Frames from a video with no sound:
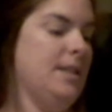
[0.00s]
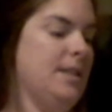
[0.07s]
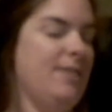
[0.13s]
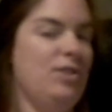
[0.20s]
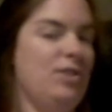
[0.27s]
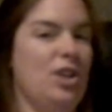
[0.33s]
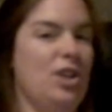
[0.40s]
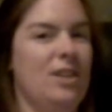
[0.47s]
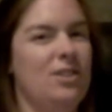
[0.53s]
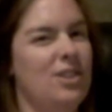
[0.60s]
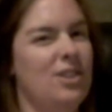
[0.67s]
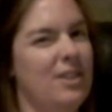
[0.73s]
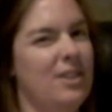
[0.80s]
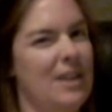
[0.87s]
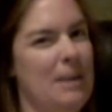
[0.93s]
They've changed
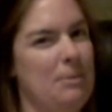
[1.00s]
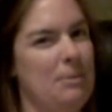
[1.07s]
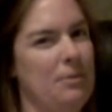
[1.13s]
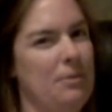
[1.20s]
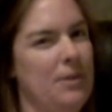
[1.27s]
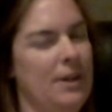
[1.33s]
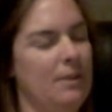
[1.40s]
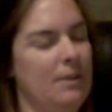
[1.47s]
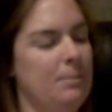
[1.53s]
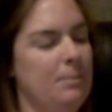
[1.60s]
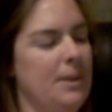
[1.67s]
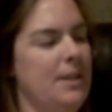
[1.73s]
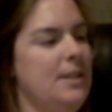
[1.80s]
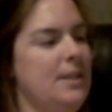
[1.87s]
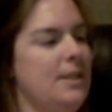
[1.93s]
the name of it,
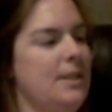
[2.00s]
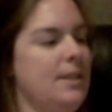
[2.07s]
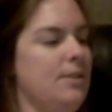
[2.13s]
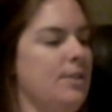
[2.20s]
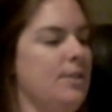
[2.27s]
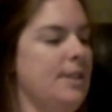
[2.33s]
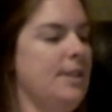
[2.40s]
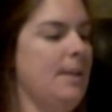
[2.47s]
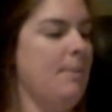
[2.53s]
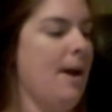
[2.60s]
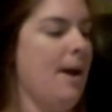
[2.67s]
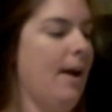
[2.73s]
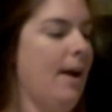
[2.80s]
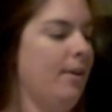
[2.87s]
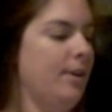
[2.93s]
but it's still the same
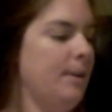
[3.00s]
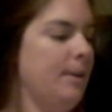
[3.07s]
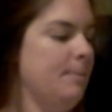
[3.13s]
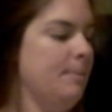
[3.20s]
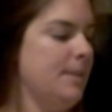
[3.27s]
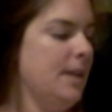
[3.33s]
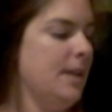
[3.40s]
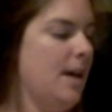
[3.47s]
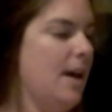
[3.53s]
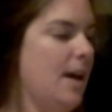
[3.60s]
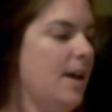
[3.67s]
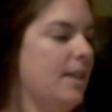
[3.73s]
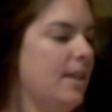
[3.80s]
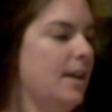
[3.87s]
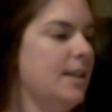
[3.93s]
acronyms.
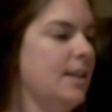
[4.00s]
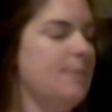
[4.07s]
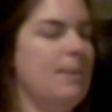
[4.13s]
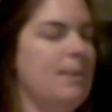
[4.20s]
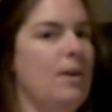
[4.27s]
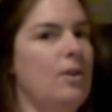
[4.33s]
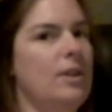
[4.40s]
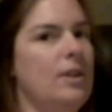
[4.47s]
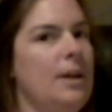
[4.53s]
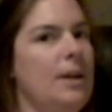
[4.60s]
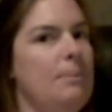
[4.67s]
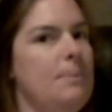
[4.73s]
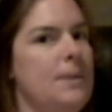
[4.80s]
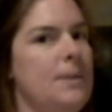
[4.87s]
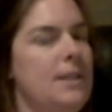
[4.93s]
I think it's my
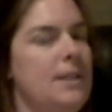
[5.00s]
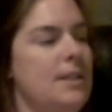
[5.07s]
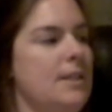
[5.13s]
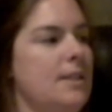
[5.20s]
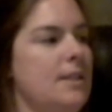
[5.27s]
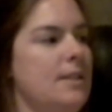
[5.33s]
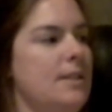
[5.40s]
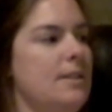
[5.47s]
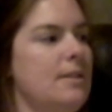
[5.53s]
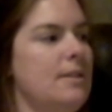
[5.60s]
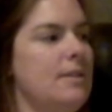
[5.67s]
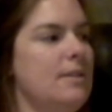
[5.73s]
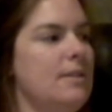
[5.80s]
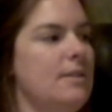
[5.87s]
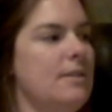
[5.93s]
online business
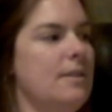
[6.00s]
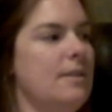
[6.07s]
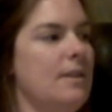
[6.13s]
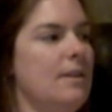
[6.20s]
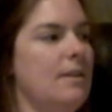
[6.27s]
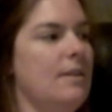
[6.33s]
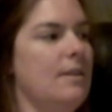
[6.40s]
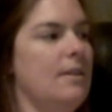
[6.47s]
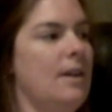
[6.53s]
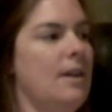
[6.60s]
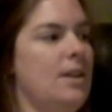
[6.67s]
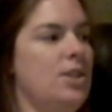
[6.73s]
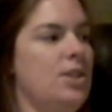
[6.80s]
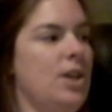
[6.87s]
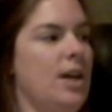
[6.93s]

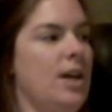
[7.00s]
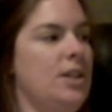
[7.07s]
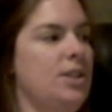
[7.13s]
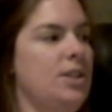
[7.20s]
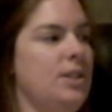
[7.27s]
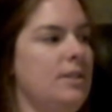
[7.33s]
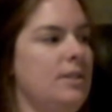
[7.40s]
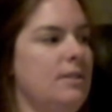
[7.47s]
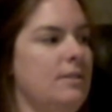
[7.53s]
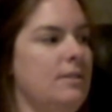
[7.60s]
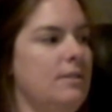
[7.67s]
education.